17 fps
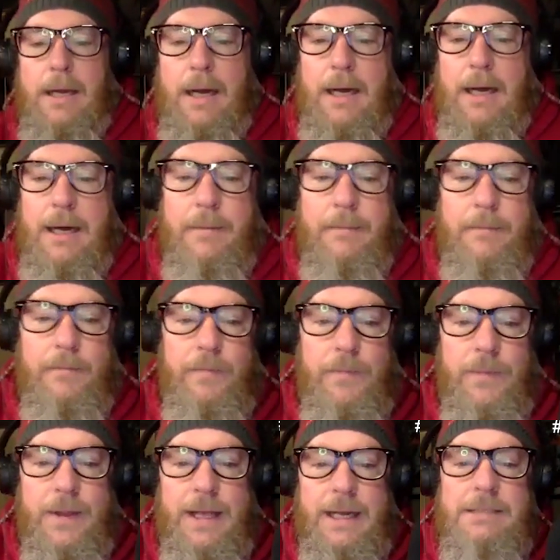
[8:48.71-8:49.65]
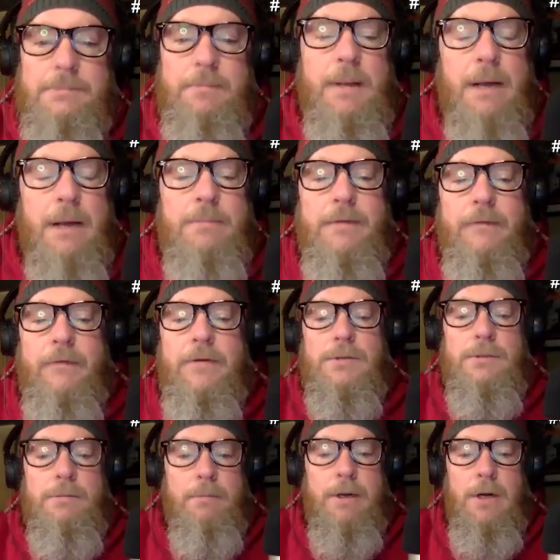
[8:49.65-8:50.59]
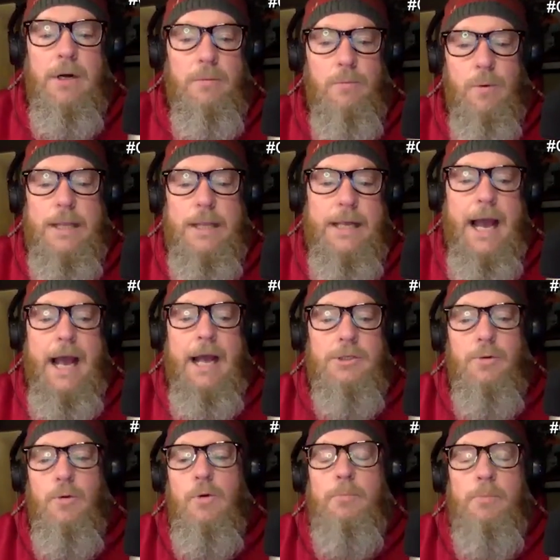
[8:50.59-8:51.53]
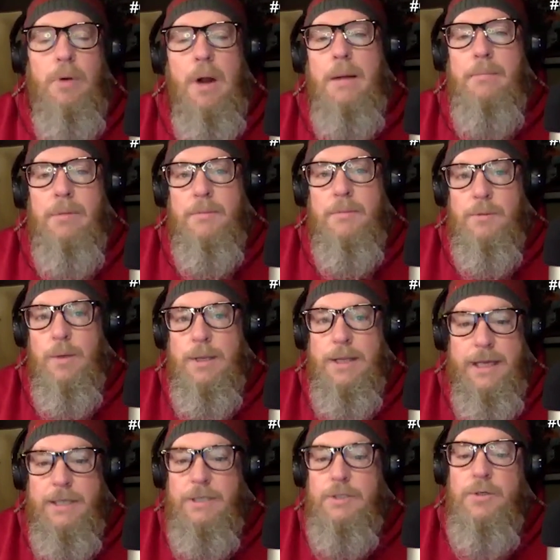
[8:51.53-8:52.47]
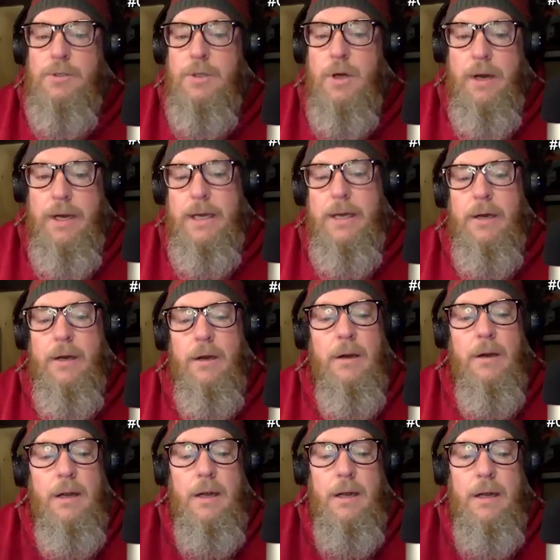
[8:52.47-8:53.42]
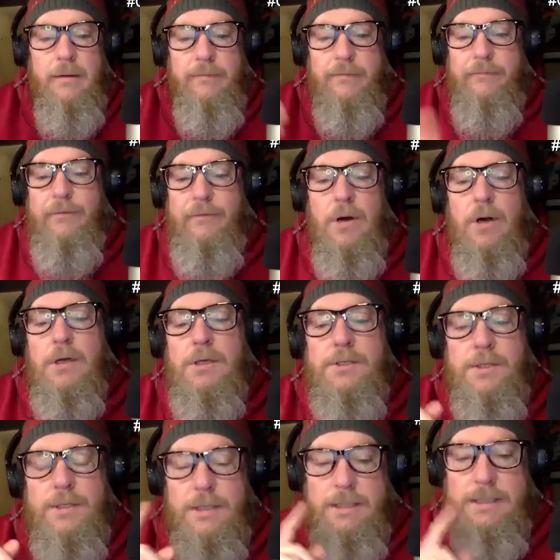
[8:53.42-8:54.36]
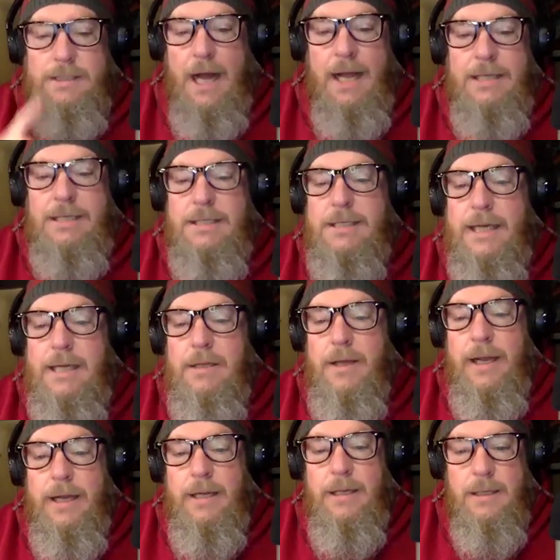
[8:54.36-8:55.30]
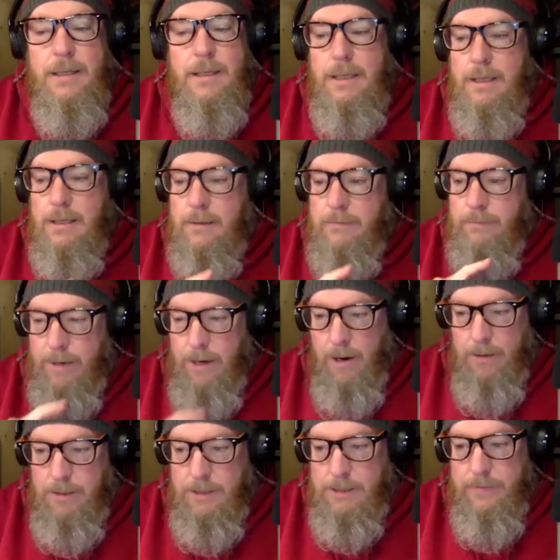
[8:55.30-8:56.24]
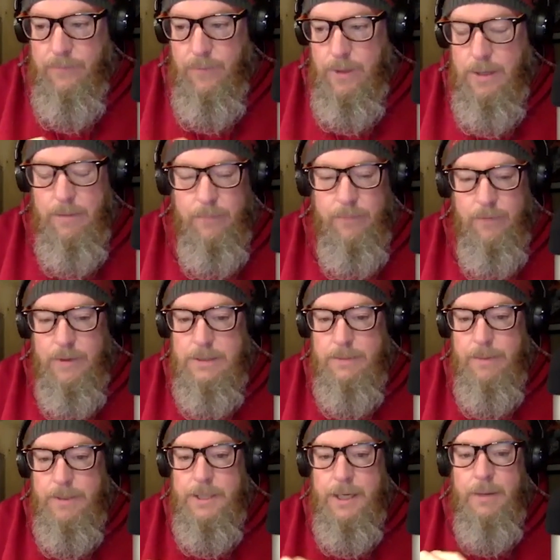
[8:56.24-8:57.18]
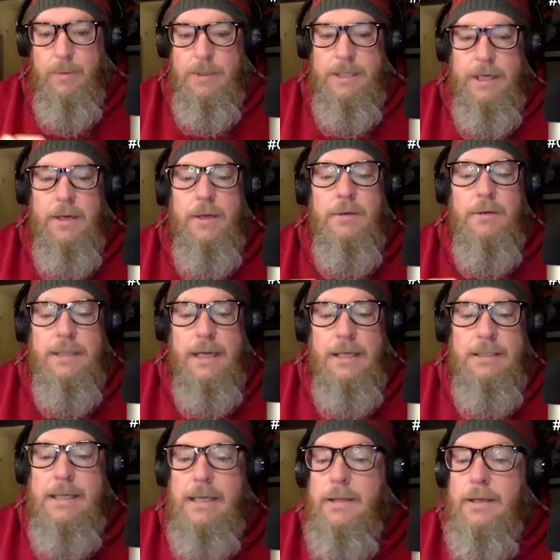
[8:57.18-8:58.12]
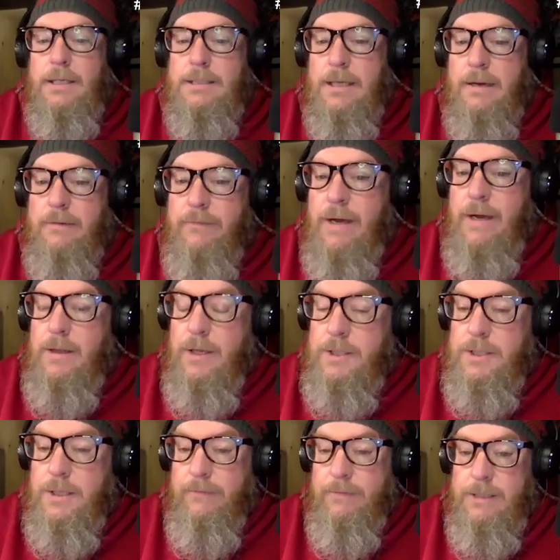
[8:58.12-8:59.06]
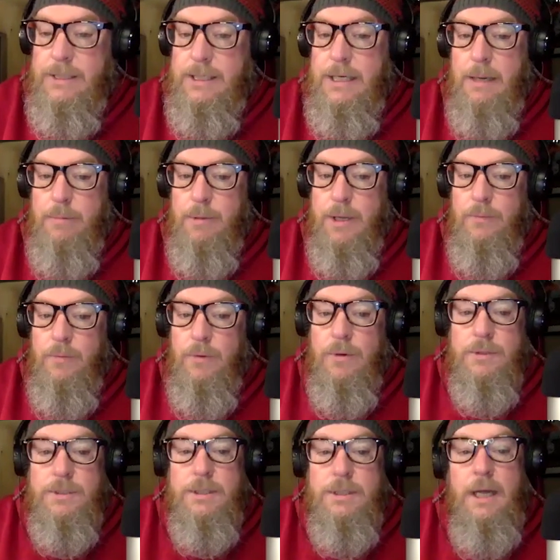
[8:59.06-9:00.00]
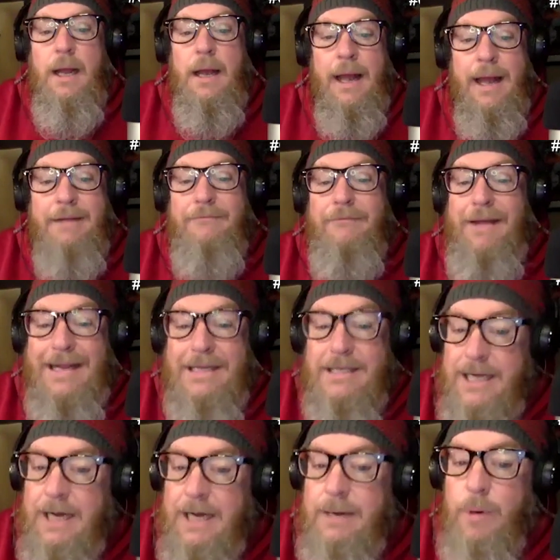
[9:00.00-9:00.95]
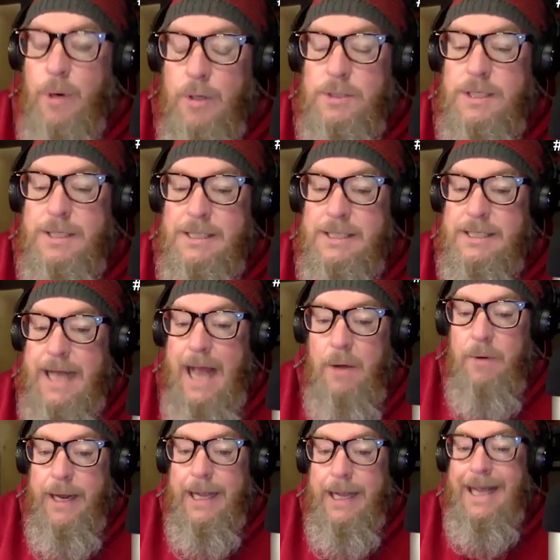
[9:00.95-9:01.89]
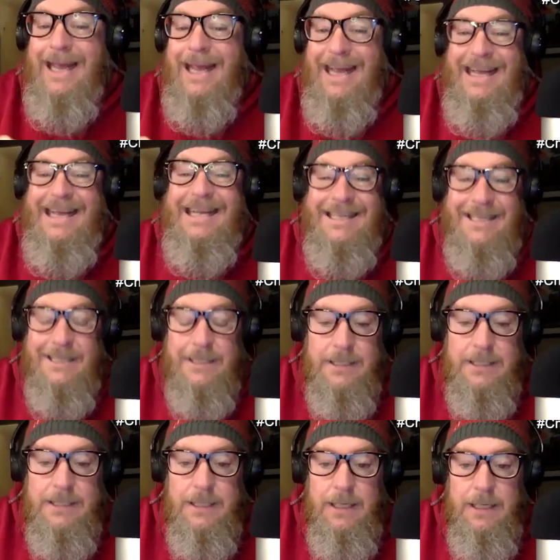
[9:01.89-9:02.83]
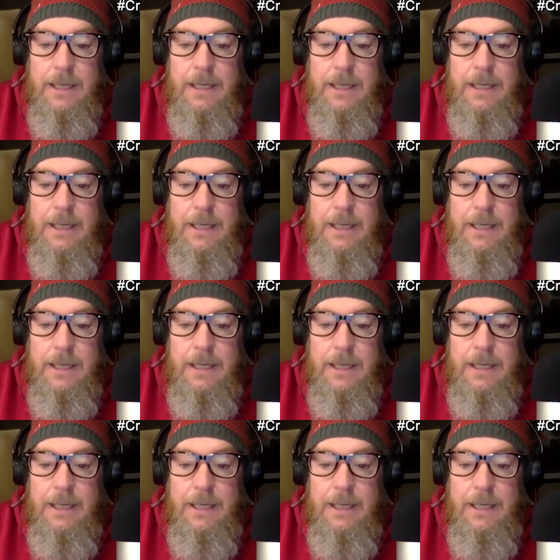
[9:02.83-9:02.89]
It has become difficult to recall what the actual problems, what the issues are here. First, sign stealing. Regardless of what the books at Michigan would tell you, sign stealing is not a violation of NCAA rules. Advanced in-person scouting is.